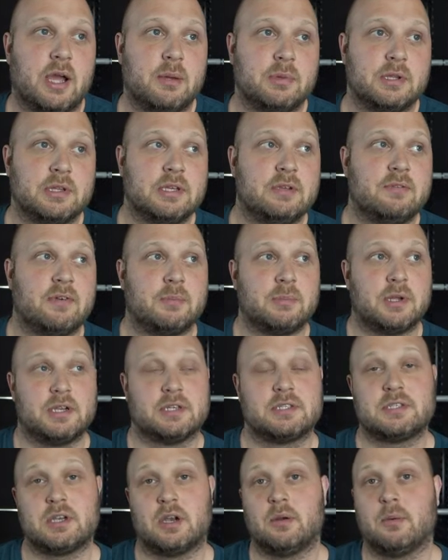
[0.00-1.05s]
I believe I'm going to
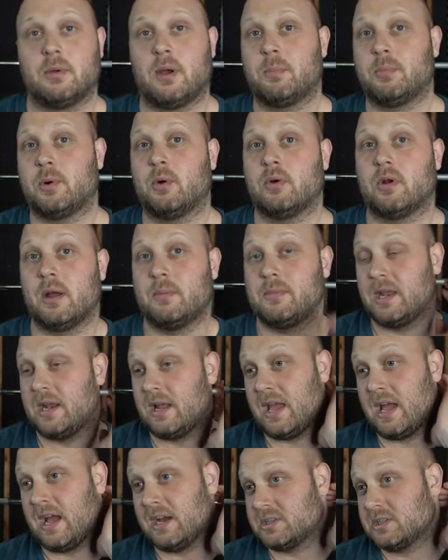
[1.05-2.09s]
start a program that
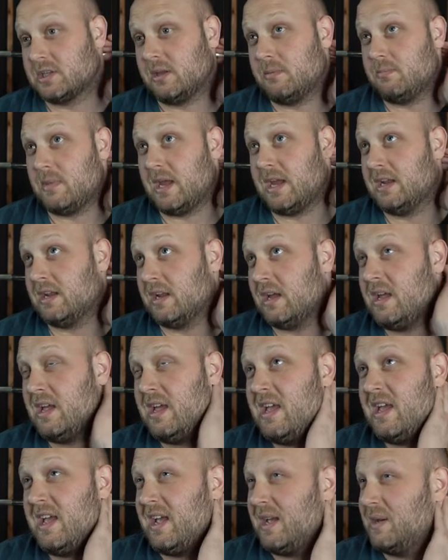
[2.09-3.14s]
I actually made.
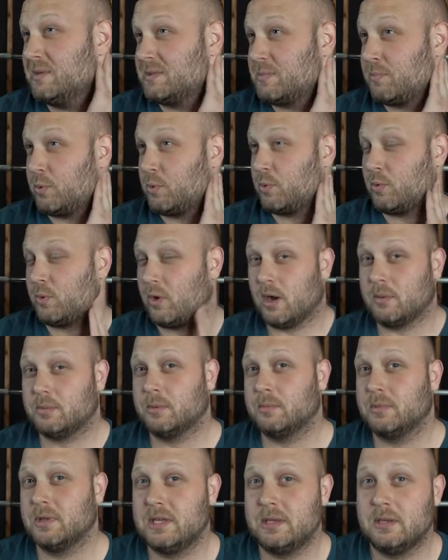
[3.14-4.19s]
It was
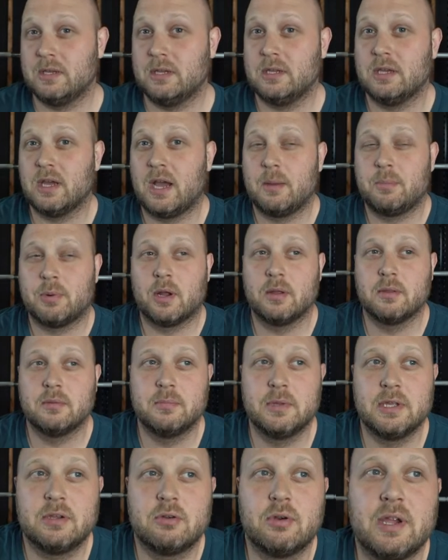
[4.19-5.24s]
I
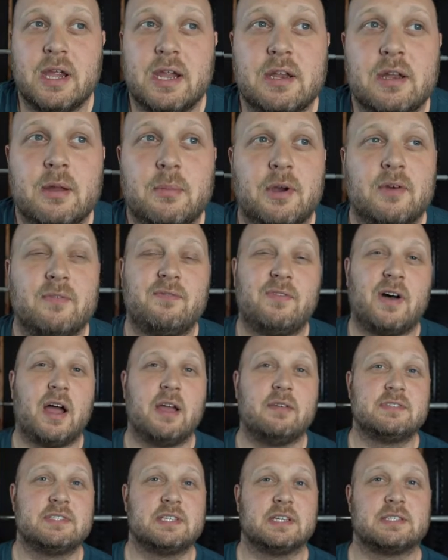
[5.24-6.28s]
probably created about
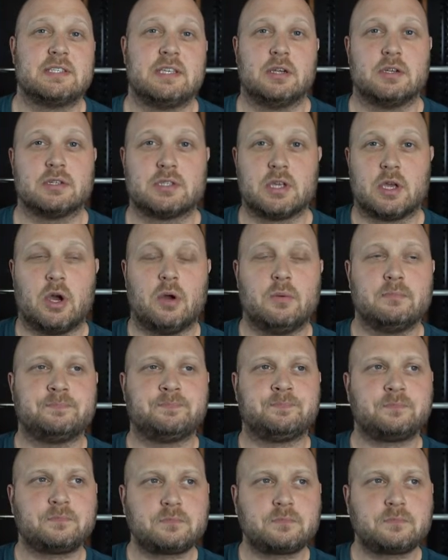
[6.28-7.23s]
5-6 years ago.